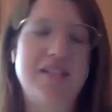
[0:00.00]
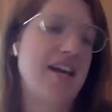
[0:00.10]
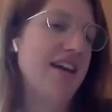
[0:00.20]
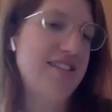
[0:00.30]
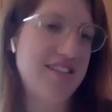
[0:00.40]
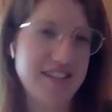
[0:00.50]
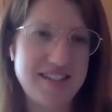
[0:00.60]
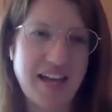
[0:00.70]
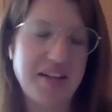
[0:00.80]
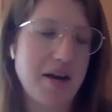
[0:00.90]
besides the
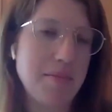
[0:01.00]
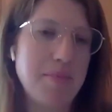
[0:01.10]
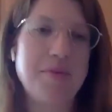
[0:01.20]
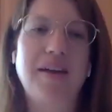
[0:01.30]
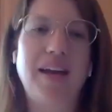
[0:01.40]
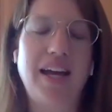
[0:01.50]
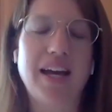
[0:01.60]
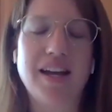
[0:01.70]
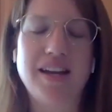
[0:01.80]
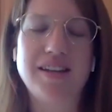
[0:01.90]
setup
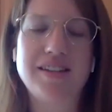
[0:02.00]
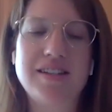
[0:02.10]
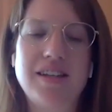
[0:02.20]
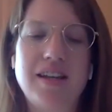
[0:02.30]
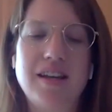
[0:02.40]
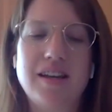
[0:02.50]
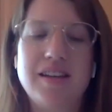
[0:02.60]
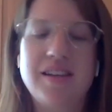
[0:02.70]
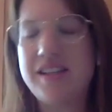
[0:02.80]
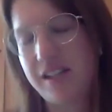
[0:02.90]
and
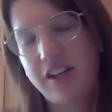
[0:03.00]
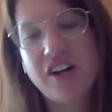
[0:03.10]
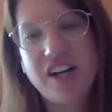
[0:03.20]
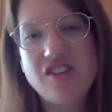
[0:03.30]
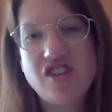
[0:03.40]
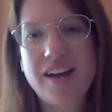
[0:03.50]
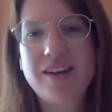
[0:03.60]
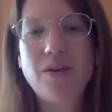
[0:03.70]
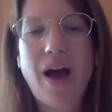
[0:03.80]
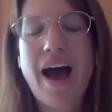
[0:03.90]
the security
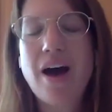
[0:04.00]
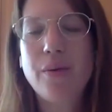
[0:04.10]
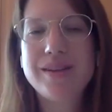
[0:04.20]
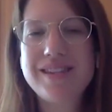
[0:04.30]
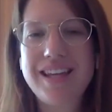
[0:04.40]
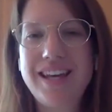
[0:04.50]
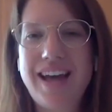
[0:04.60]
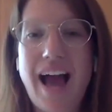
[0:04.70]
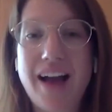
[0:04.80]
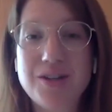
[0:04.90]
check, how was
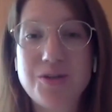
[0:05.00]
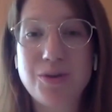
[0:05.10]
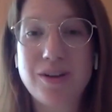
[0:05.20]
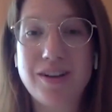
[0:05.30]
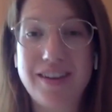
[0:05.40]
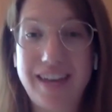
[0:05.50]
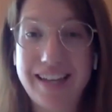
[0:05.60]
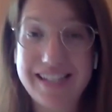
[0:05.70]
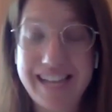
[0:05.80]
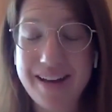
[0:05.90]
the actual
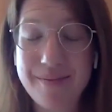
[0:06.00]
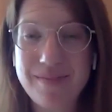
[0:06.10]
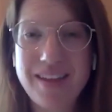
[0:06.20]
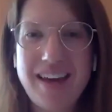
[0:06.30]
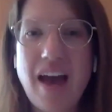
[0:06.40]
exam?